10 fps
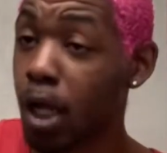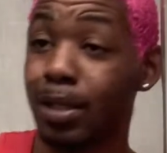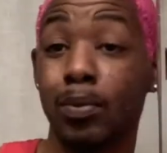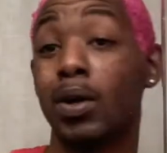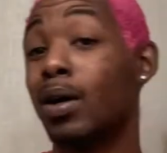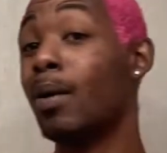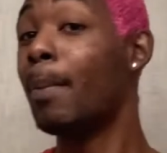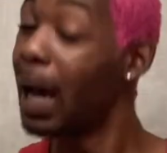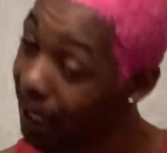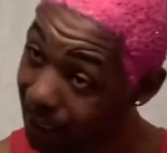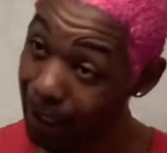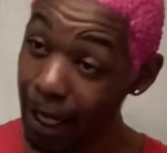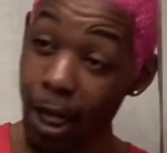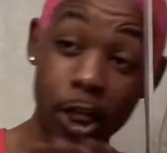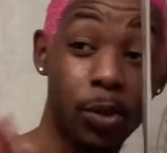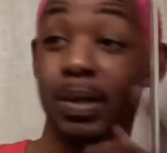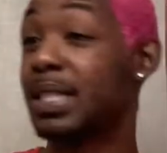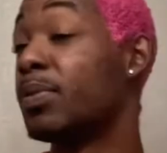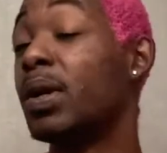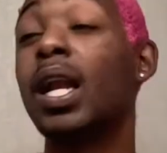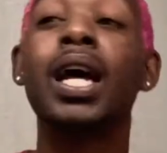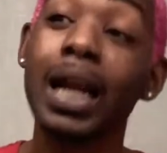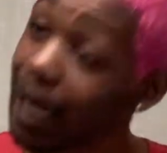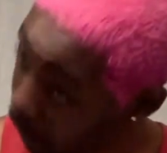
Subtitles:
Then we're gonna come back. Then we're gonna see what it looks like.